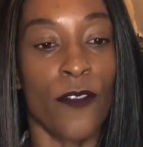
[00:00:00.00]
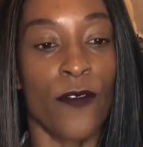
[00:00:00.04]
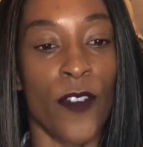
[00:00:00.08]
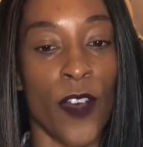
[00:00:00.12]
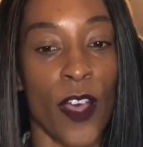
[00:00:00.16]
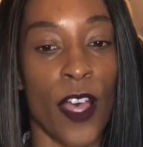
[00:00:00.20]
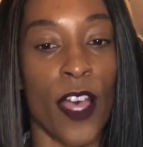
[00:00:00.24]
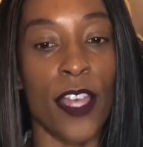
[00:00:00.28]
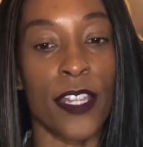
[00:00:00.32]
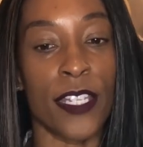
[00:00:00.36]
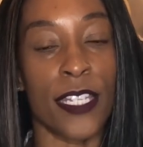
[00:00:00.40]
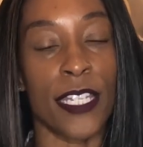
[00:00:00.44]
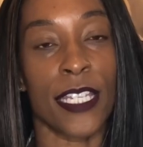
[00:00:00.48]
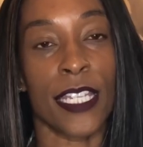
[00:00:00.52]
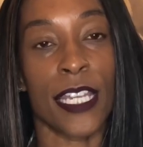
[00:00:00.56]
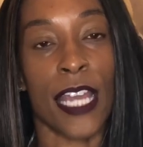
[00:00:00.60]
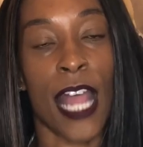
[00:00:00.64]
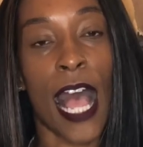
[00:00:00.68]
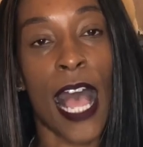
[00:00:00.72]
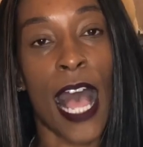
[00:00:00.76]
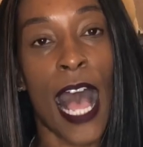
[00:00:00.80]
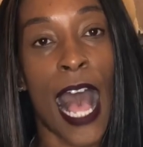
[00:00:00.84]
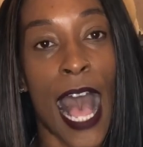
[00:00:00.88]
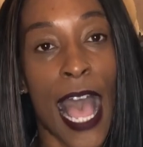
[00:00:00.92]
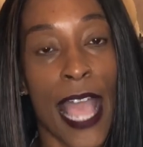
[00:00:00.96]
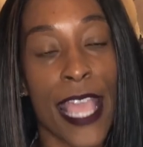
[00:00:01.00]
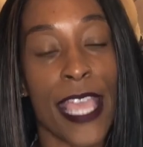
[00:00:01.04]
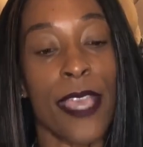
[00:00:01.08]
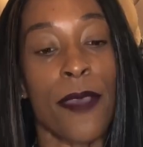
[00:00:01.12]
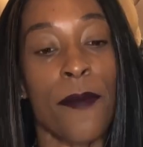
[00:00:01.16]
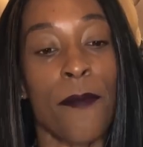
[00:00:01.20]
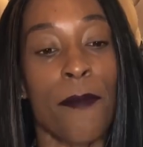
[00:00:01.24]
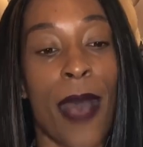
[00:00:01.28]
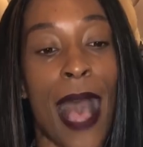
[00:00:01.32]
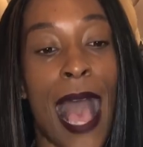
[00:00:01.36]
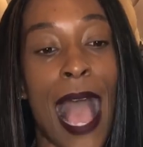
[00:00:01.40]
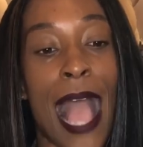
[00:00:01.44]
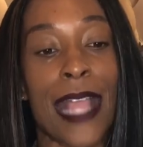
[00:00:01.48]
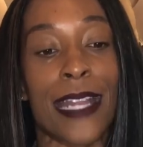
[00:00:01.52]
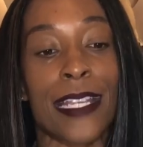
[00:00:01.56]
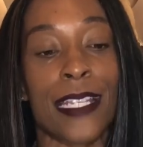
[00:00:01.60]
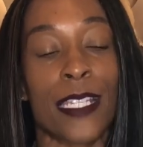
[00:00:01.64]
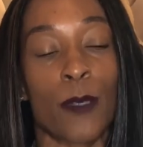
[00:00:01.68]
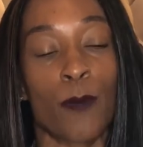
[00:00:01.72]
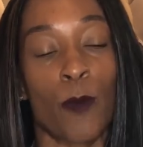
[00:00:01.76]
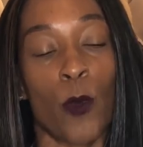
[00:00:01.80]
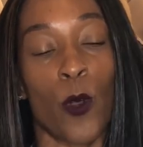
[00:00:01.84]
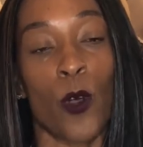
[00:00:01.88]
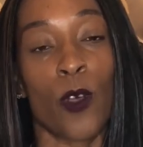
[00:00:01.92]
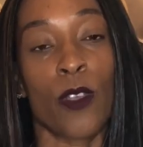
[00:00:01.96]
versus a high impact
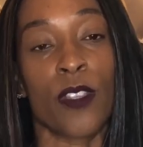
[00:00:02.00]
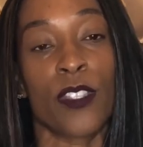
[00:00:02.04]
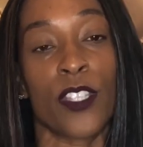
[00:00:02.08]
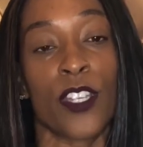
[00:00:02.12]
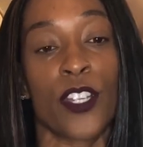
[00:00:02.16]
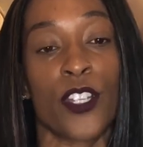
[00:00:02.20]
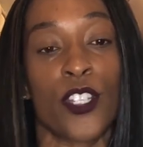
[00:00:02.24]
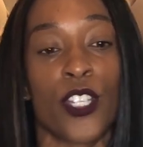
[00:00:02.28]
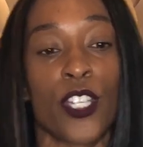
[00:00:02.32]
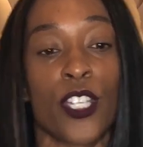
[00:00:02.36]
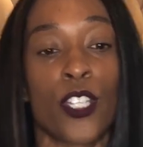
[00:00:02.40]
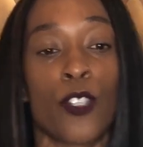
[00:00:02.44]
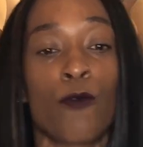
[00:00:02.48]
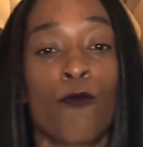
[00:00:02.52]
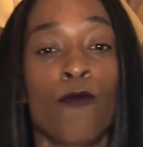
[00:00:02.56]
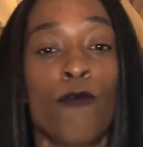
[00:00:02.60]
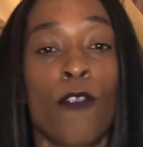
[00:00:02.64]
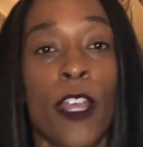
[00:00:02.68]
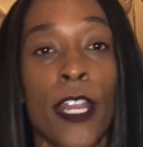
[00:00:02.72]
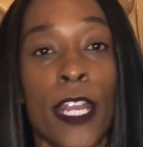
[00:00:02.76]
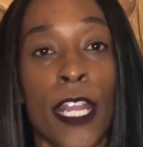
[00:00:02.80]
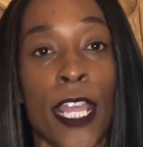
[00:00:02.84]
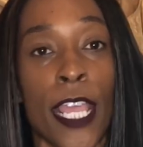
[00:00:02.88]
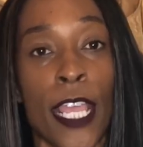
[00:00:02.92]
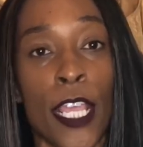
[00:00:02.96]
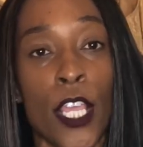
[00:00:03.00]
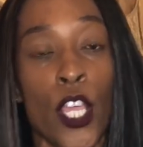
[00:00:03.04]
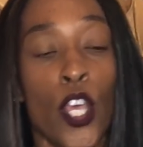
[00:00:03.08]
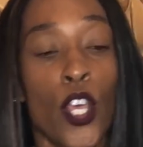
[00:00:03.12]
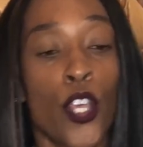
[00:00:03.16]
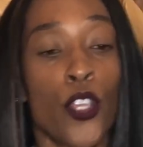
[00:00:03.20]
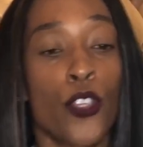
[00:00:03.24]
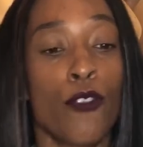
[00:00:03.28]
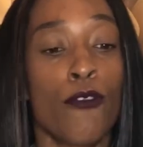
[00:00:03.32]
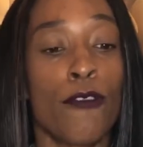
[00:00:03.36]
sport such as running,